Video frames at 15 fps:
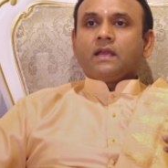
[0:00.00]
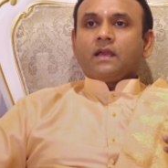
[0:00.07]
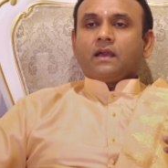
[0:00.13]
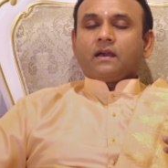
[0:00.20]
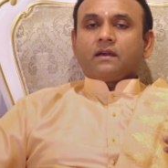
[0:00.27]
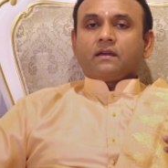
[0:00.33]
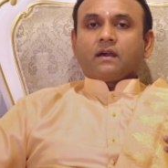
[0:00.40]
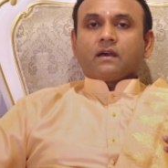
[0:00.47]

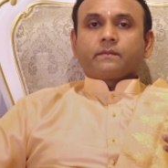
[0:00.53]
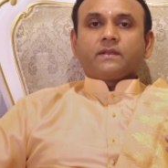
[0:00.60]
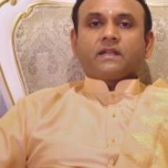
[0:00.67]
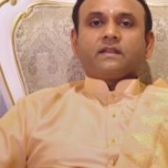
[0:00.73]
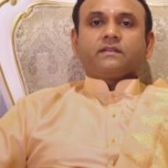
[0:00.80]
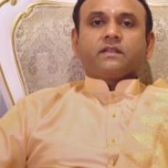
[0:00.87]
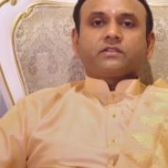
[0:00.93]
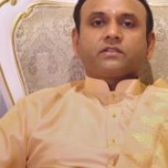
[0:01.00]

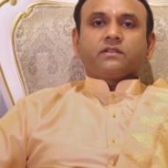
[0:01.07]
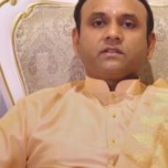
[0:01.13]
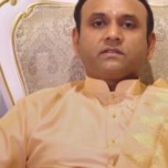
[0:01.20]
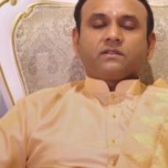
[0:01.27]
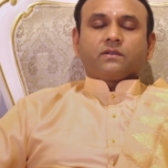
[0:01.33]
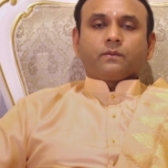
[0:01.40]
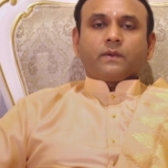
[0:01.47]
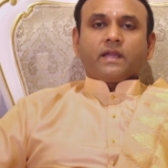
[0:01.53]
urbanization is
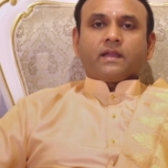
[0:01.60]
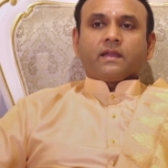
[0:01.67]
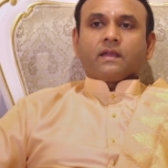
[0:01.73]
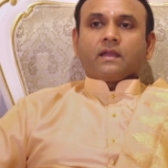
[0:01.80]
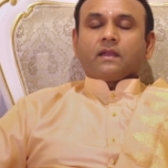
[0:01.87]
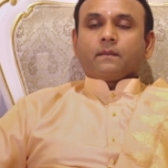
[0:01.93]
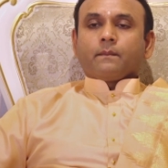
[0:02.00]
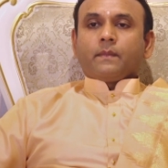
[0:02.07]
the way,
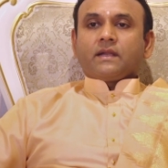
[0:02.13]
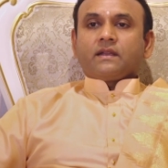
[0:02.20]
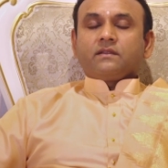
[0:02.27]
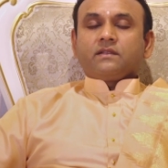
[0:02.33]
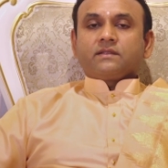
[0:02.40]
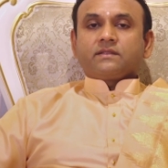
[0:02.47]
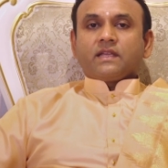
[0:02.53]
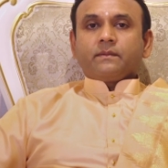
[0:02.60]
but at
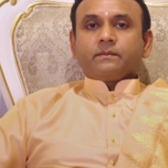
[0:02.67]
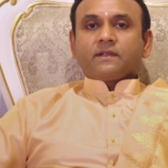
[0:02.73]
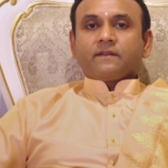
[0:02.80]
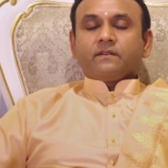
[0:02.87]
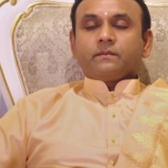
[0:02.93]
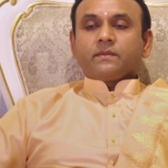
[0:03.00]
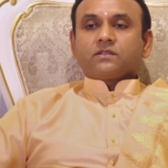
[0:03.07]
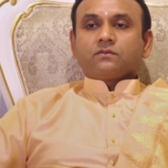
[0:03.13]
the same time,
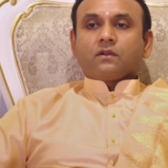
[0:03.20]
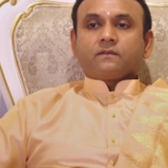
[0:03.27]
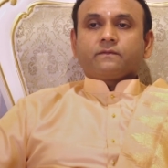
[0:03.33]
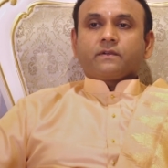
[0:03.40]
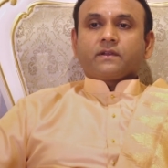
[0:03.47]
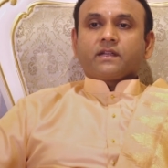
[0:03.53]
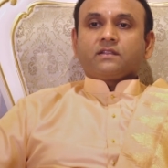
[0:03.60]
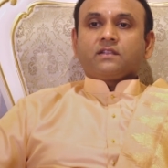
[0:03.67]
we must not
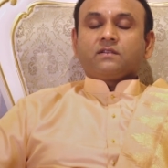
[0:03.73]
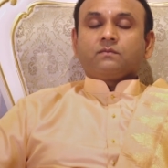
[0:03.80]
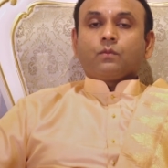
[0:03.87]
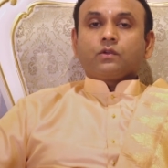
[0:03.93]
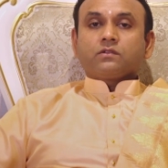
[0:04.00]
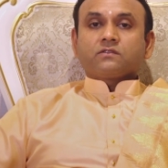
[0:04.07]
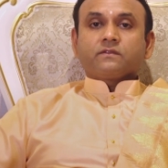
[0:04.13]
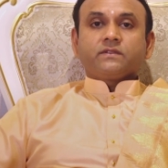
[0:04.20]
forget that
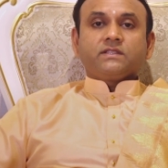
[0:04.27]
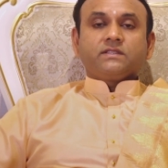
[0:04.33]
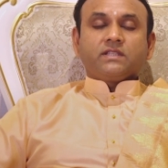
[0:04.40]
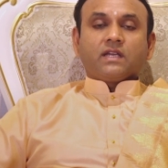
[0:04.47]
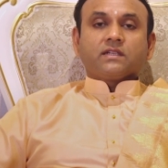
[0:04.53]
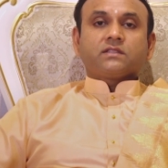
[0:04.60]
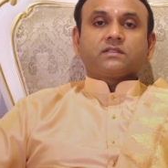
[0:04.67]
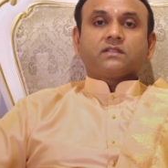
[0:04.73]
most of these
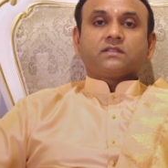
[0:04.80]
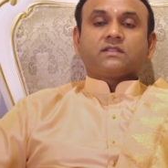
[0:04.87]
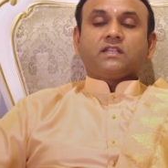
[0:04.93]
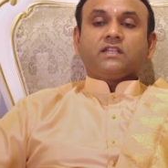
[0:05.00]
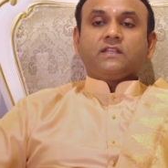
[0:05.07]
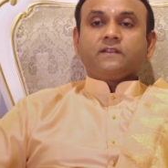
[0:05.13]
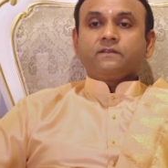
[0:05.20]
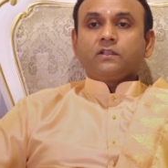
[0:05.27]
youngsters
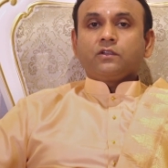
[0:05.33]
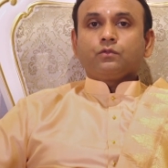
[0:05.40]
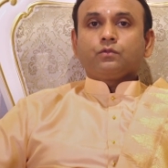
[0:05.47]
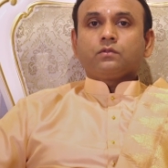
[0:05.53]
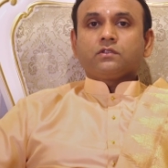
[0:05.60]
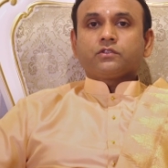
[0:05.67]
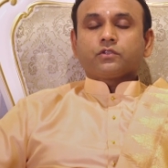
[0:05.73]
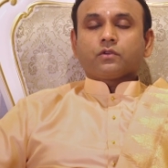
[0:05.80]
leave the
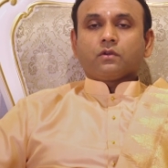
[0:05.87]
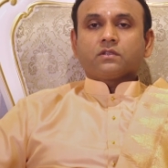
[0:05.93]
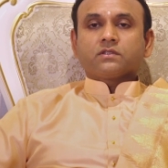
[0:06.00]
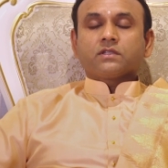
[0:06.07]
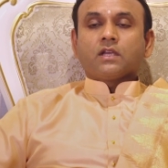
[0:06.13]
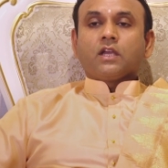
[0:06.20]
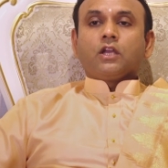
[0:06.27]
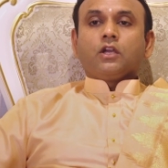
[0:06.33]
rural shores
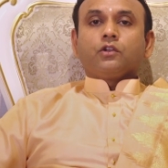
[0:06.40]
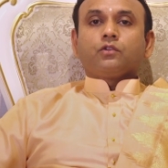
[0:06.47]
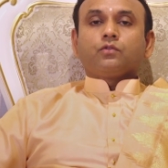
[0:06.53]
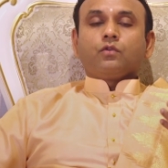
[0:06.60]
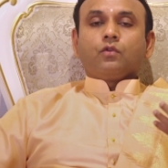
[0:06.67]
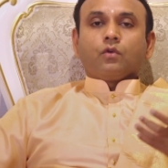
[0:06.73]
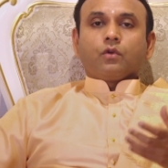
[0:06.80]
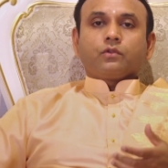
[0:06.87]
to
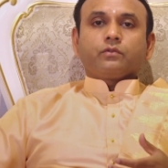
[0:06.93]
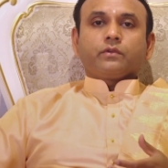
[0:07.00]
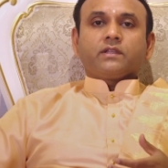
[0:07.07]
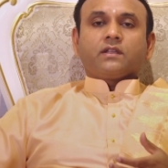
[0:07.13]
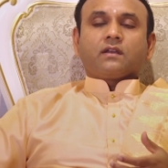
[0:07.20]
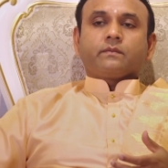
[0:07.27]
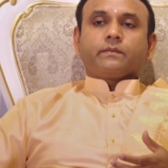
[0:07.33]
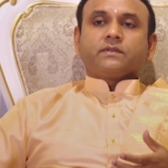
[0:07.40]
go to an
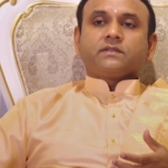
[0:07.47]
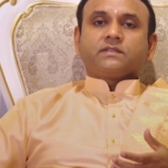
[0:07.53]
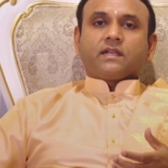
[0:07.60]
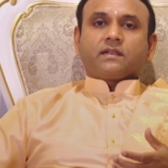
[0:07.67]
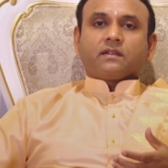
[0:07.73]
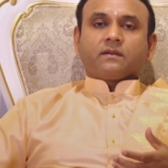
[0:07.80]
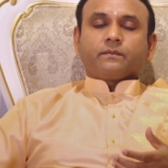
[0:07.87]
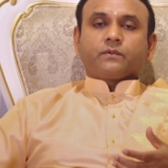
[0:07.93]
urban
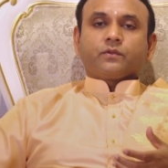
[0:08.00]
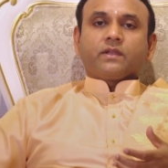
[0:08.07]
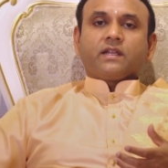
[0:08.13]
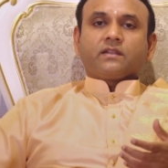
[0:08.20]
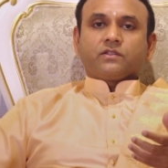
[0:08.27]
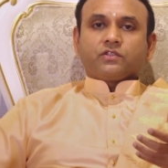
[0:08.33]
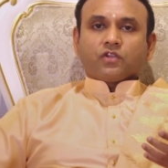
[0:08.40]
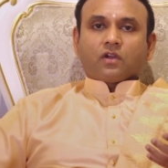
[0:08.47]
setup to
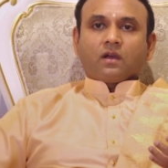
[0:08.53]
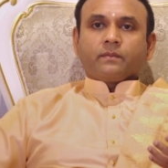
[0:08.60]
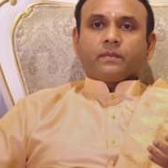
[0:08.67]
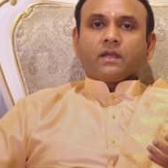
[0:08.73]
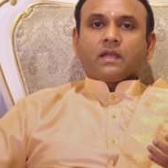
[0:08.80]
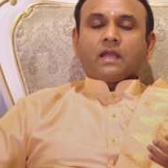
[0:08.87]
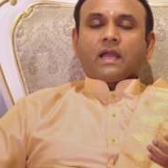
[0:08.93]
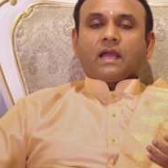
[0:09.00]
get a job.
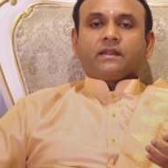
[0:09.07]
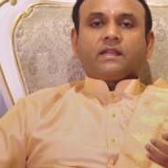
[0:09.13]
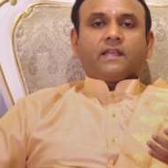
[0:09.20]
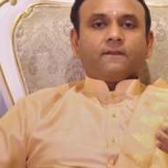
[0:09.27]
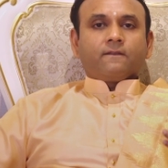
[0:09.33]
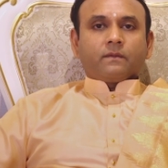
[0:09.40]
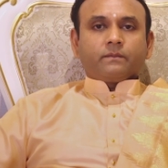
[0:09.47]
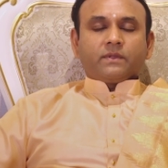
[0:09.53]
And they
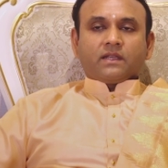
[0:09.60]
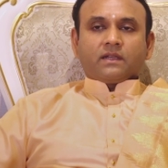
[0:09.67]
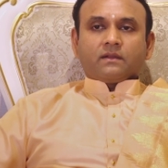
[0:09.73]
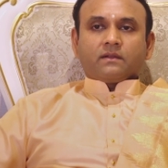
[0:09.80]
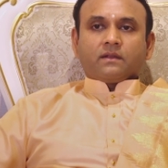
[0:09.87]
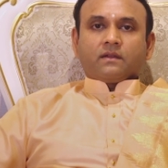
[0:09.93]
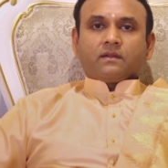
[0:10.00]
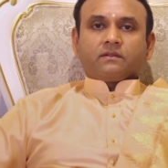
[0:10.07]
give up
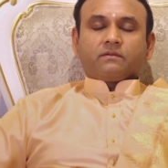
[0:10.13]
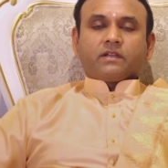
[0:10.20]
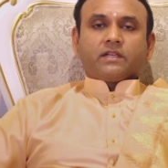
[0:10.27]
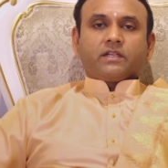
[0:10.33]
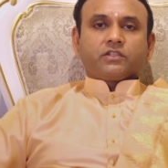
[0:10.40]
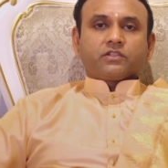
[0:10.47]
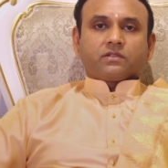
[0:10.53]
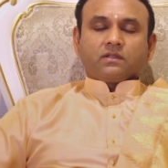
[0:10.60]
their
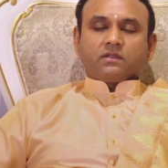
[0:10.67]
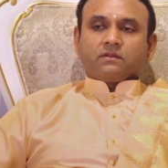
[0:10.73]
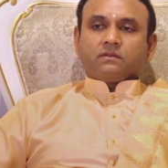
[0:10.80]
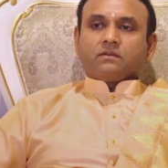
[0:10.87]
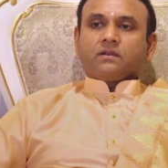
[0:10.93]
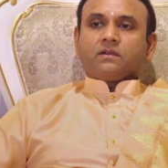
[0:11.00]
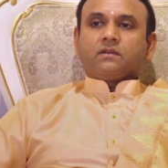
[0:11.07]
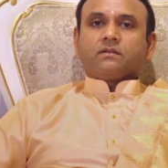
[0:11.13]

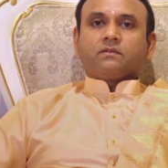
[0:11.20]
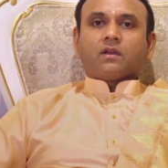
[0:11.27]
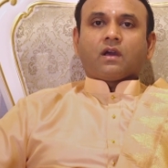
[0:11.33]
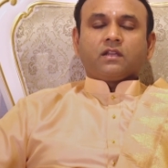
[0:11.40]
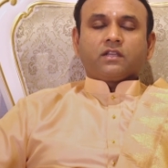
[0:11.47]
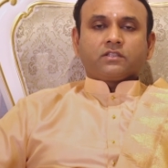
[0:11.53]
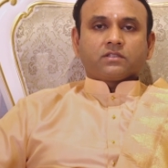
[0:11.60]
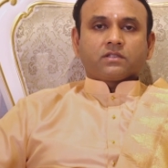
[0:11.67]
traditional
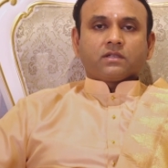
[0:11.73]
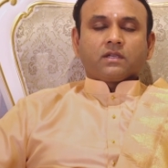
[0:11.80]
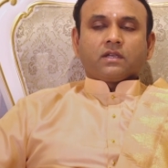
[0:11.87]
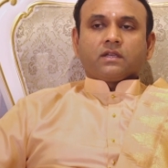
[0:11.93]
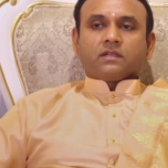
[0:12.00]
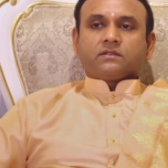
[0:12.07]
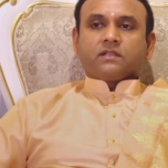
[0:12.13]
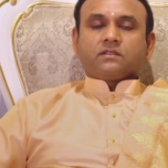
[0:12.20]
knowledge
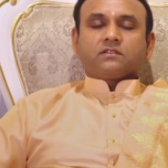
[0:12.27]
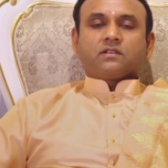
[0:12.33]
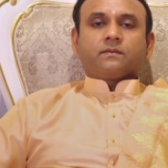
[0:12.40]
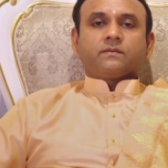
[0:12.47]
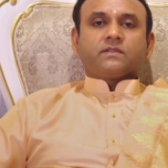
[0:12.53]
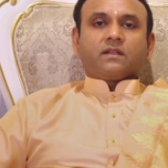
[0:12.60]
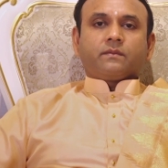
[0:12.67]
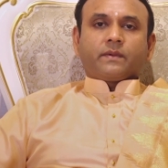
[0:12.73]

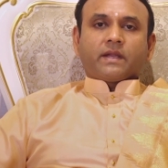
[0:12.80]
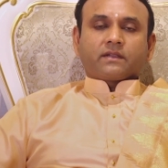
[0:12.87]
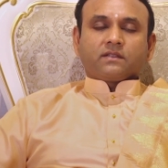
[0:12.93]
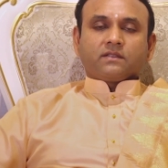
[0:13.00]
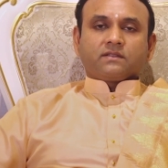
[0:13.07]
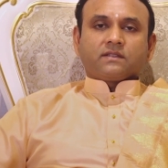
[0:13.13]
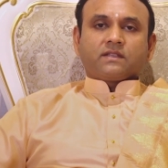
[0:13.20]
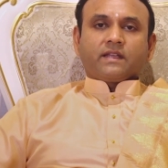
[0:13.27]
systems, their
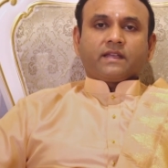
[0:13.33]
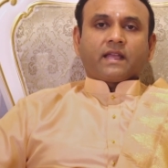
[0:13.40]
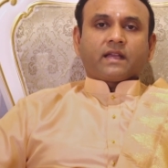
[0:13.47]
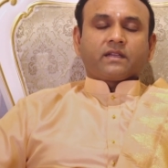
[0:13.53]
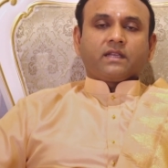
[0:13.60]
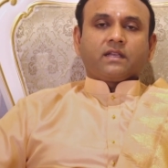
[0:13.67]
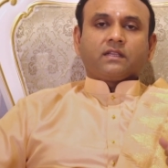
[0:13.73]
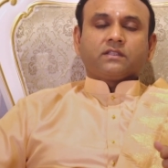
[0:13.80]
practices like
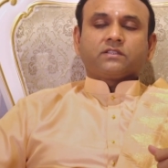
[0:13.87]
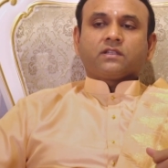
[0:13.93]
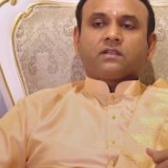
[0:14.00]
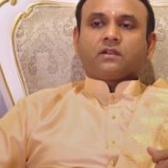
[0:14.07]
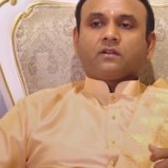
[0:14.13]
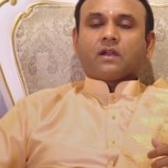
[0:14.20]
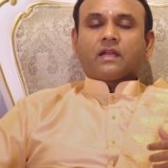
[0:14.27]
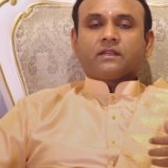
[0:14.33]
agriculture
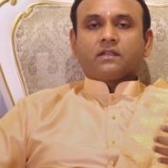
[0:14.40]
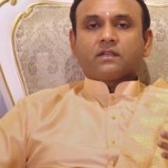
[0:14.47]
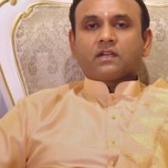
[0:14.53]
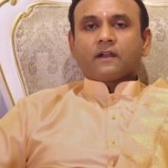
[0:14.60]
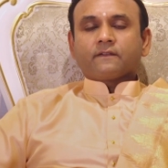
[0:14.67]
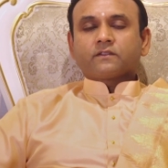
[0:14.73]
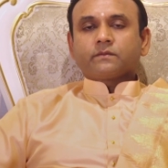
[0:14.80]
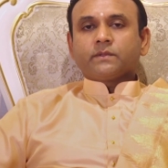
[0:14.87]
or other
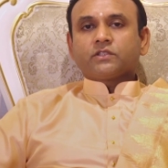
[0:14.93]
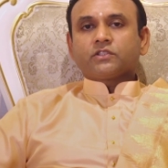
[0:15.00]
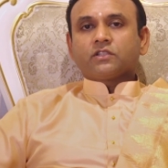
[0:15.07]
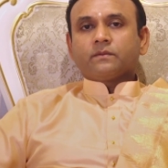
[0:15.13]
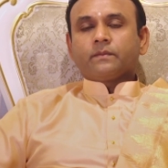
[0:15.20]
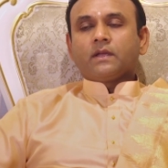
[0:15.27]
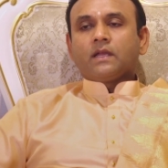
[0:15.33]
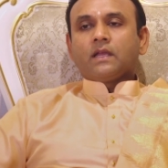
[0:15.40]
craftsmanship.